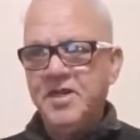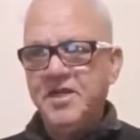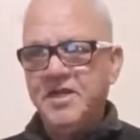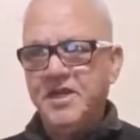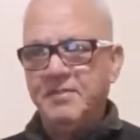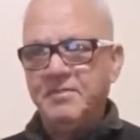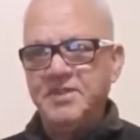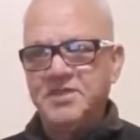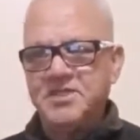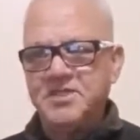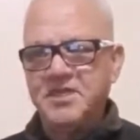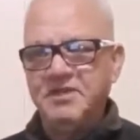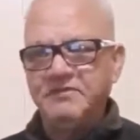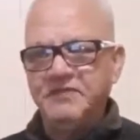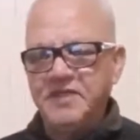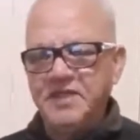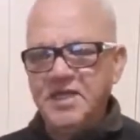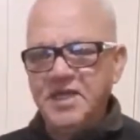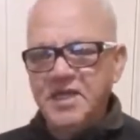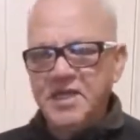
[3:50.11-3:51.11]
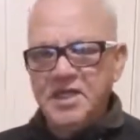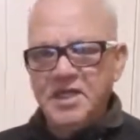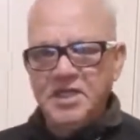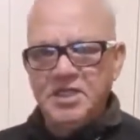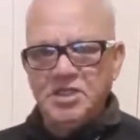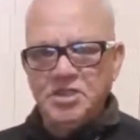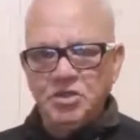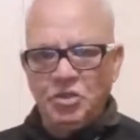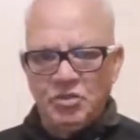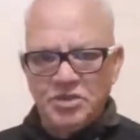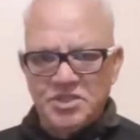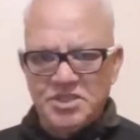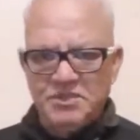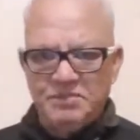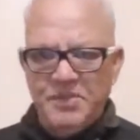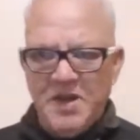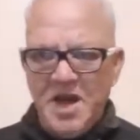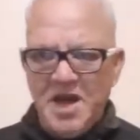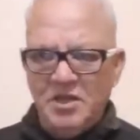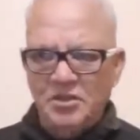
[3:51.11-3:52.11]
Number seven, it talks
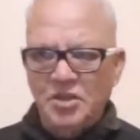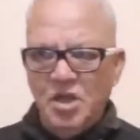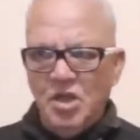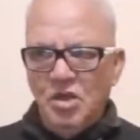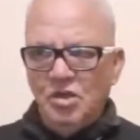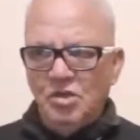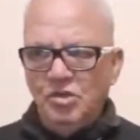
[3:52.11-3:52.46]
about